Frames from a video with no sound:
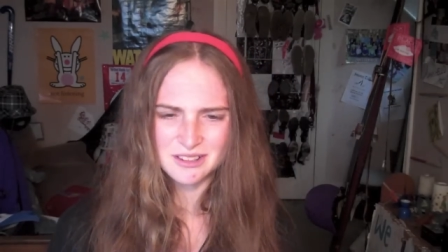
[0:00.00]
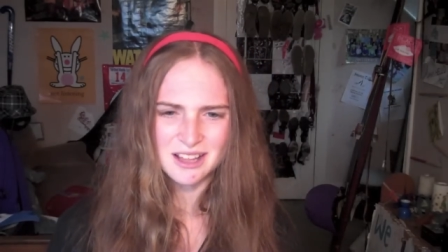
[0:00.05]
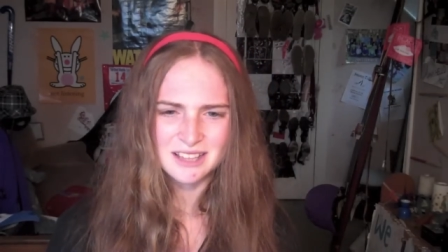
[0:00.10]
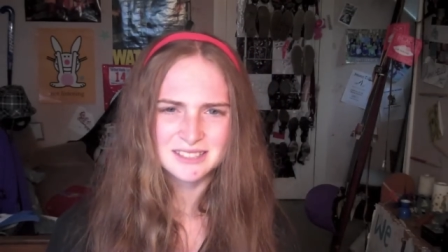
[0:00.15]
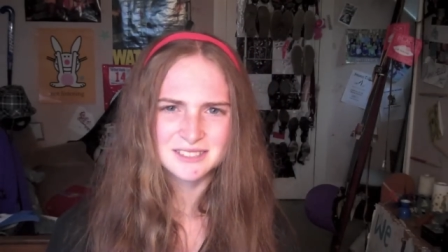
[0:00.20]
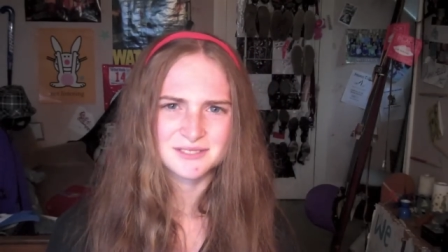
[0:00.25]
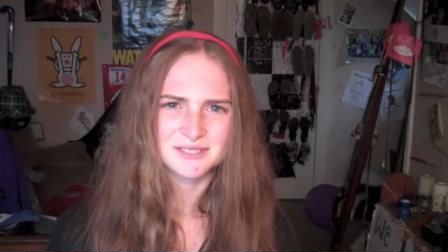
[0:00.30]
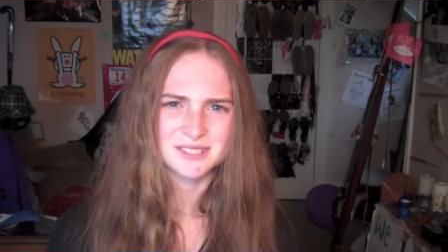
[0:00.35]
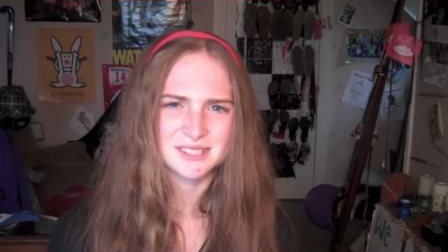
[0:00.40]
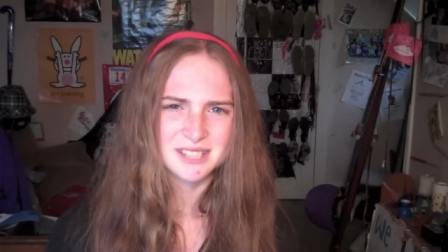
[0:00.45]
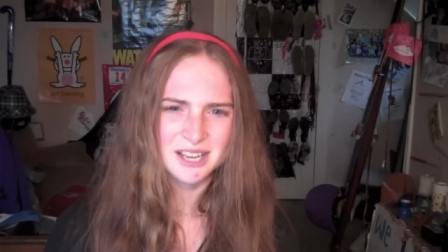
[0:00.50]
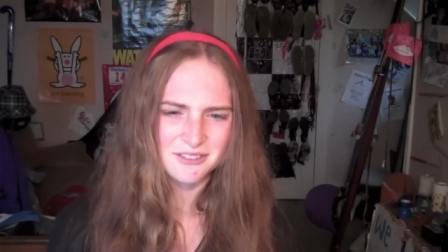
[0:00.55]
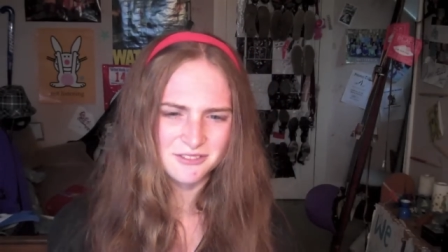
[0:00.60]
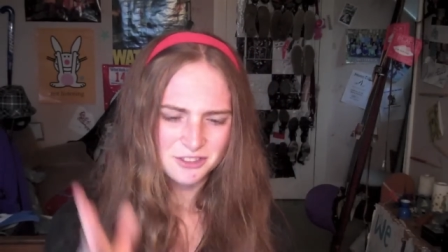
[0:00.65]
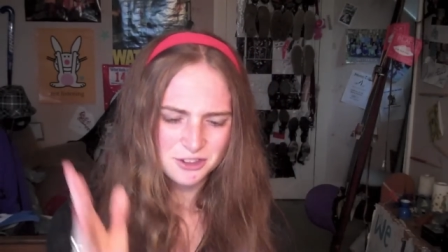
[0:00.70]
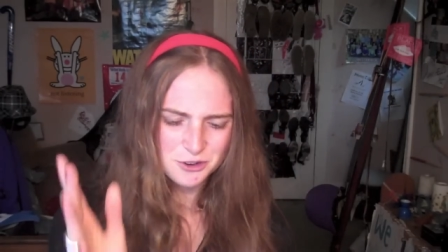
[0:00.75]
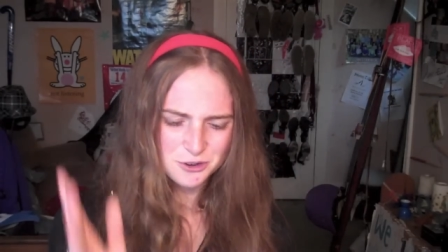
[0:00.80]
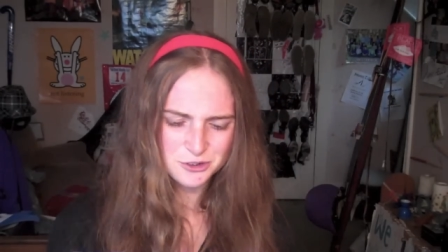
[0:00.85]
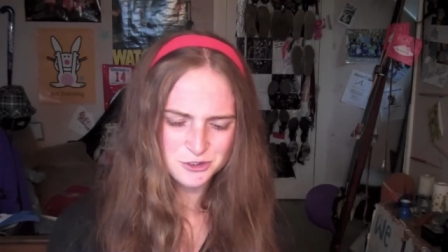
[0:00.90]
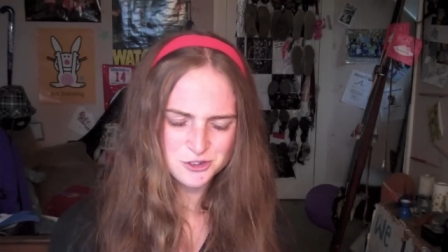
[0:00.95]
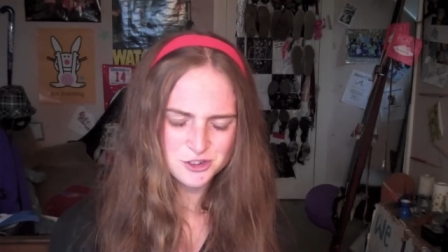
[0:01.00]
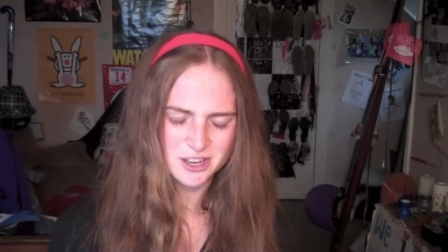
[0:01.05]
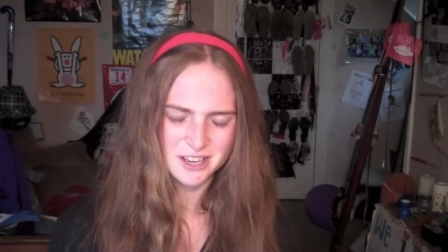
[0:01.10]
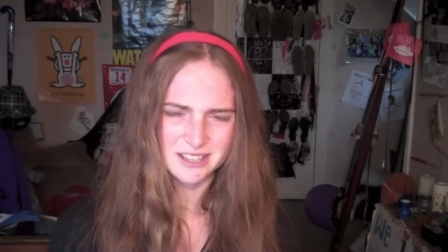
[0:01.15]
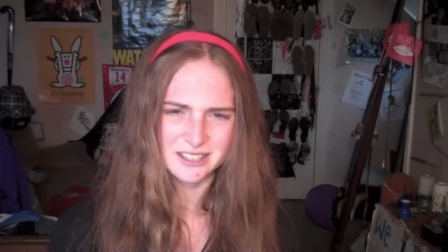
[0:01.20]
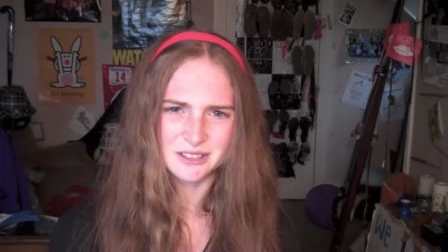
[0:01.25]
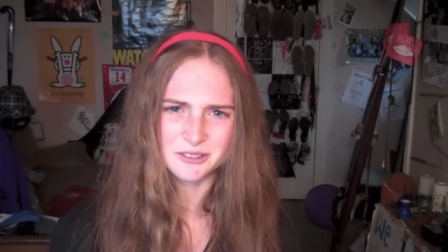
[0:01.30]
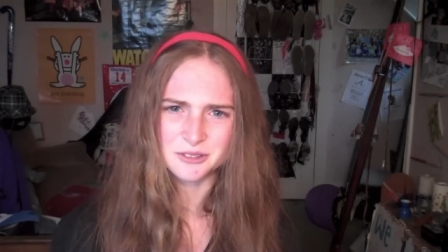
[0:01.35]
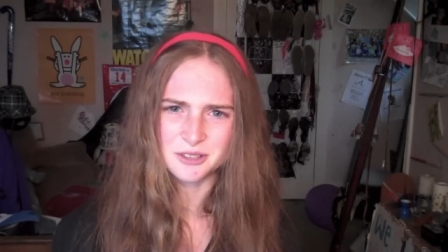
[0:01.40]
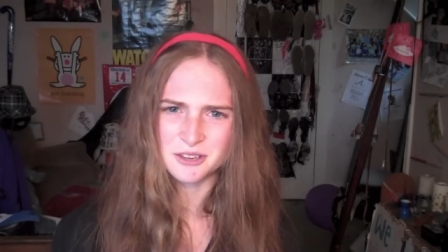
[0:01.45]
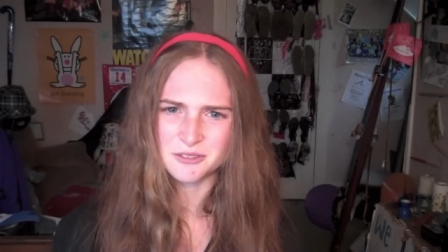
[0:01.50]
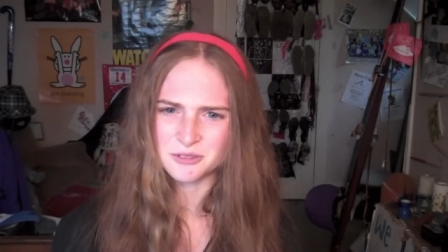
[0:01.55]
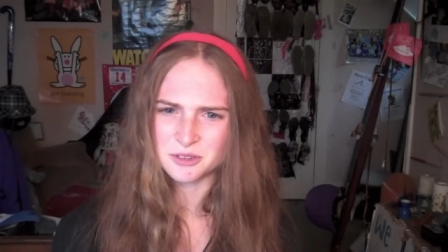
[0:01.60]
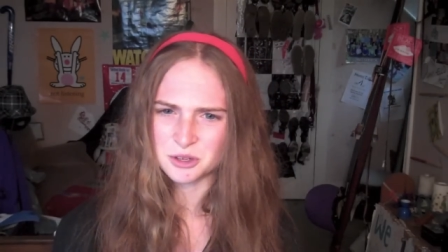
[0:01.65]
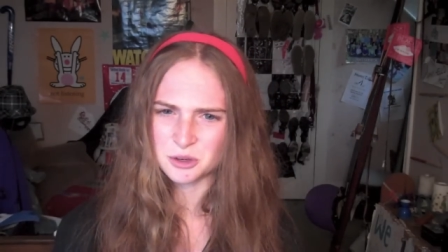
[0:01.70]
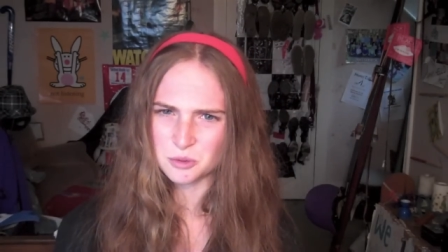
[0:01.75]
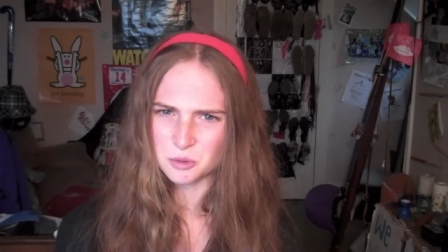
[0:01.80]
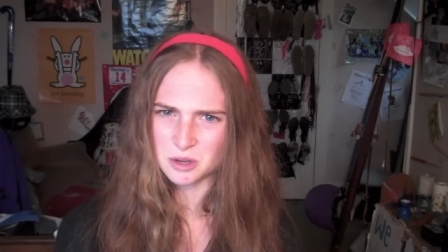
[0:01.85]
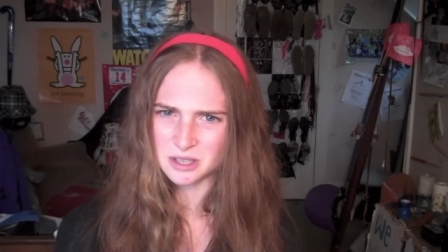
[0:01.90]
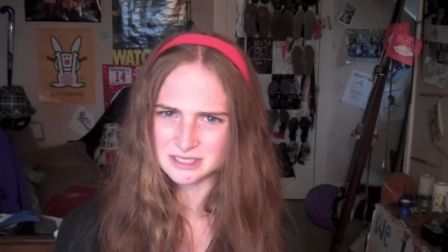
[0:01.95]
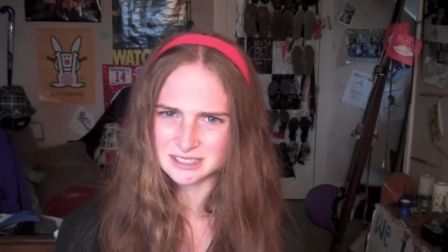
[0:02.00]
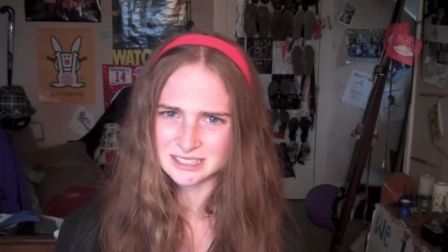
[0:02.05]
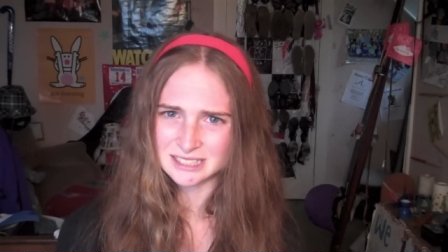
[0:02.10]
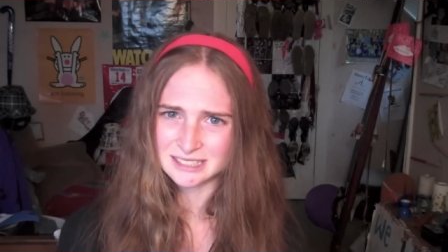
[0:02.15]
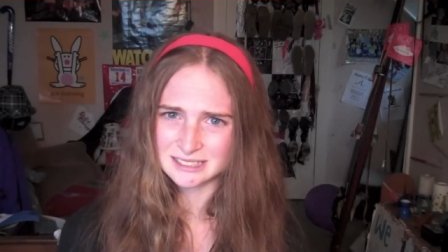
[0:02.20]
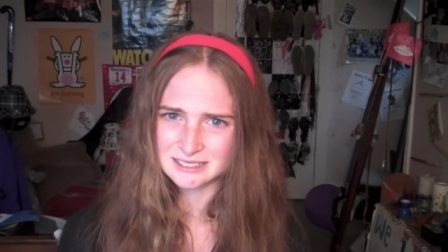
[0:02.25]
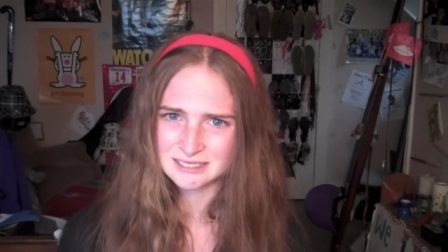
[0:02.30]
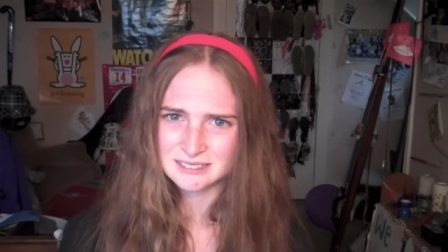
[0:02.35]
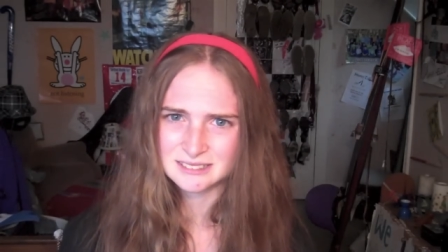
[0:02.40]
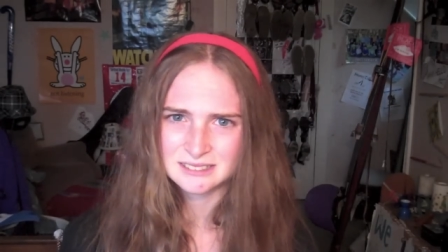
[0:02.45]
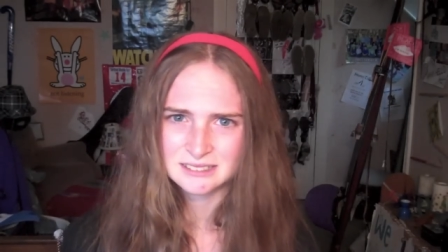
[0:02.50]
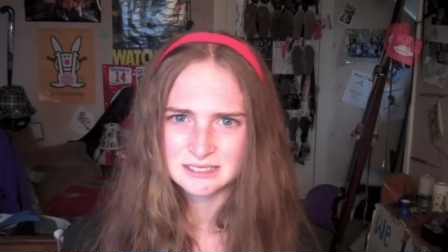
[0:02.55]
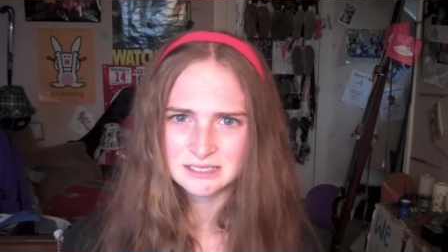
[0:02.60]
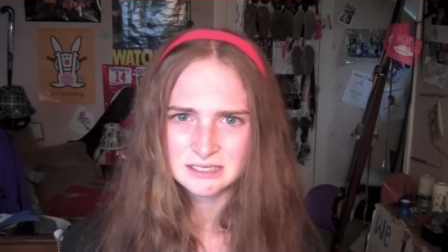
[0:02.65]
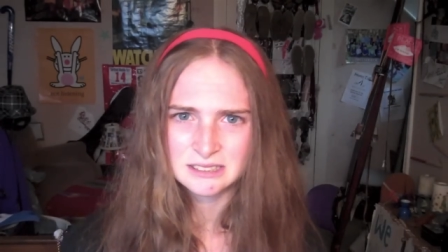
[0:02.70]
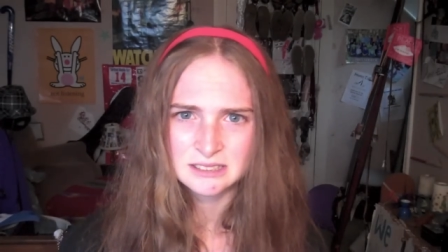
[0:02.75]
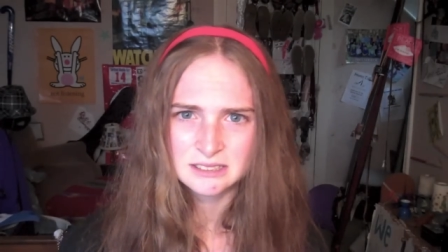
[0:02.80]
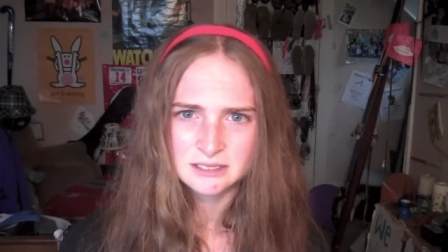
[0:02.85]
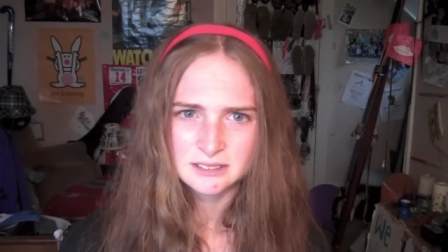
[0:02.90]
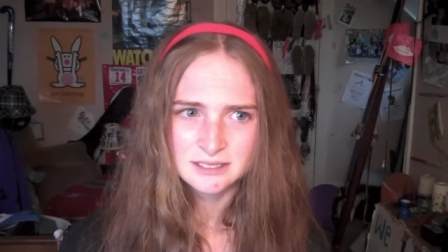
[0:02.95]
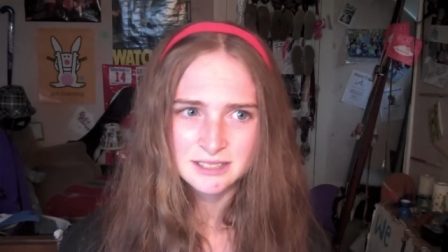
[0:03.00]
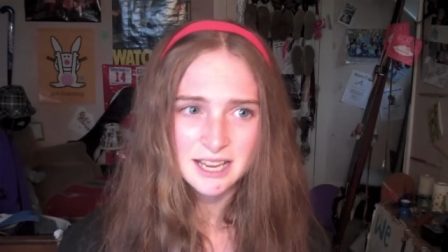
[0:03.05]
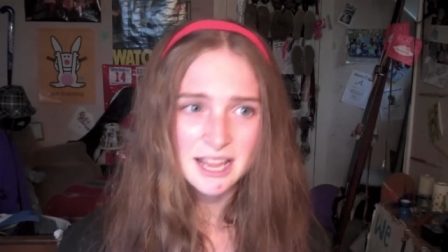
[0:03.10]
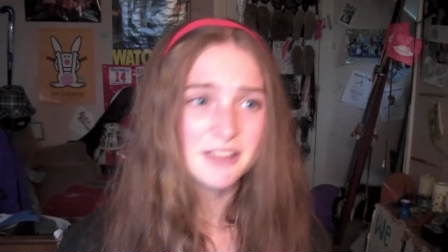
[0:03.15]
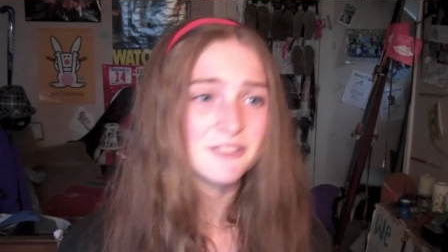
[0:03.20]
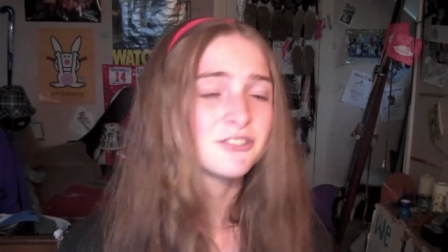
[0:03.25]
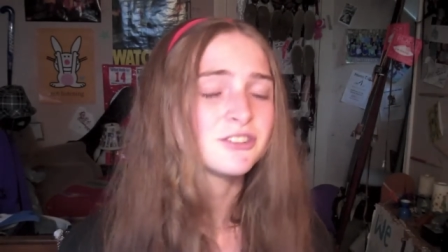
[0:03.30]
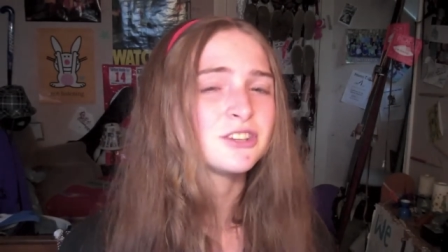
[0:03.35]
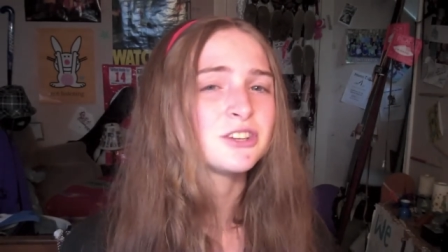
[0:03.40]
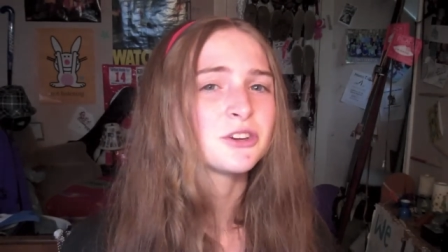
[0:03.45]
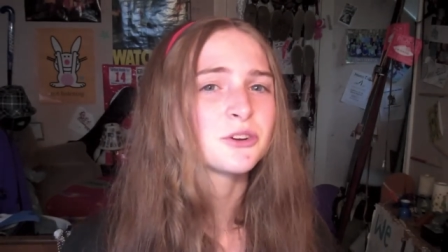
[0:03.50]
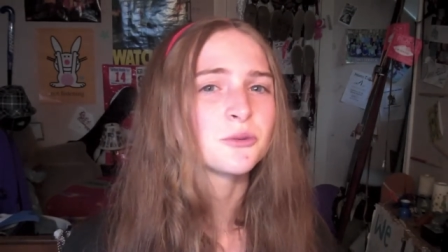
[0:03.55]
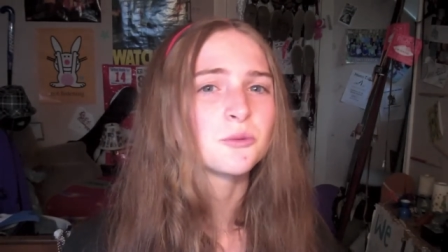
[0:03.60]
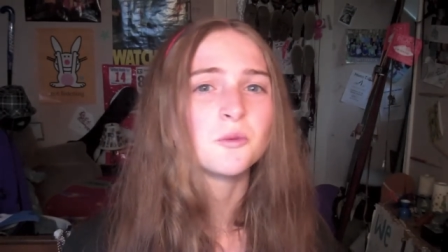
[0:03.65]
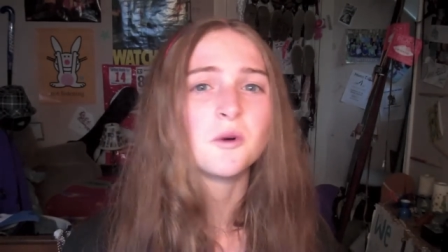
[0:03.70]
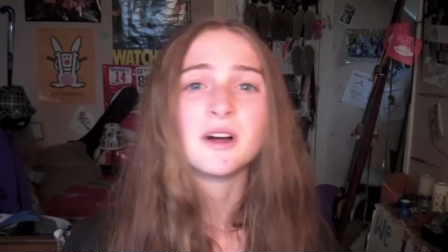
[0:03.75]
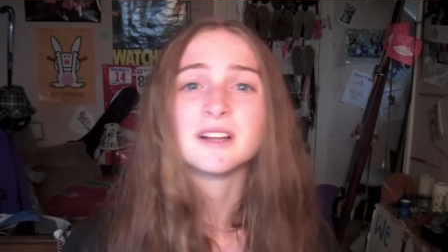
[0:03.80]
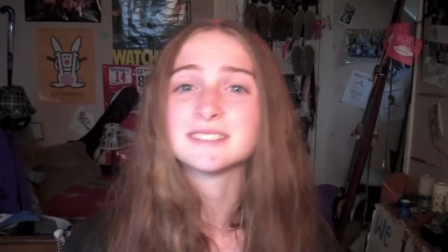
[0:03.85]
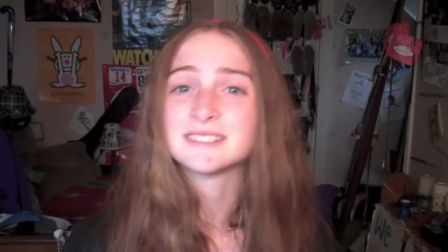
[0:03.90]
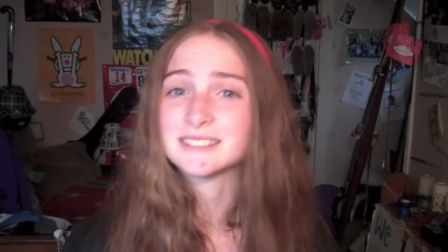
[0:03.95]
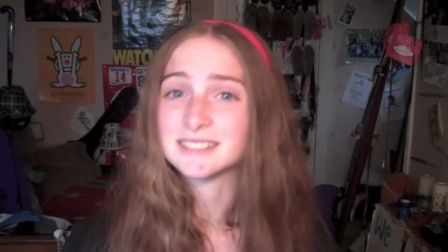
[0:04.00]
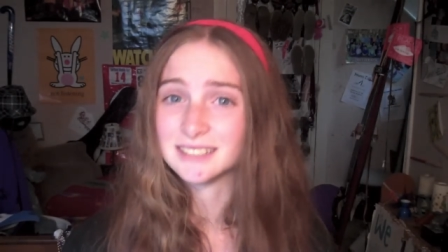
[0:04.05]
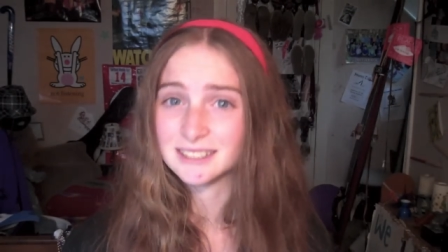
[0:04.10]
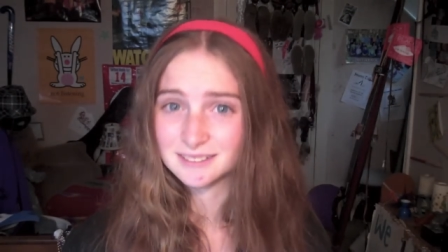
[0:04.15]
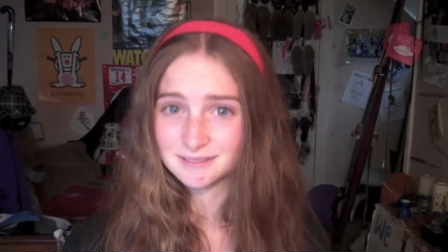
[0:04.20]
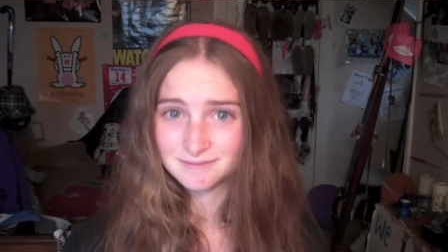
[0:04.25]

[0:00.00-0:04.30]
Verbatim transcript: lots of stuff that you can check out if you want to if in your water.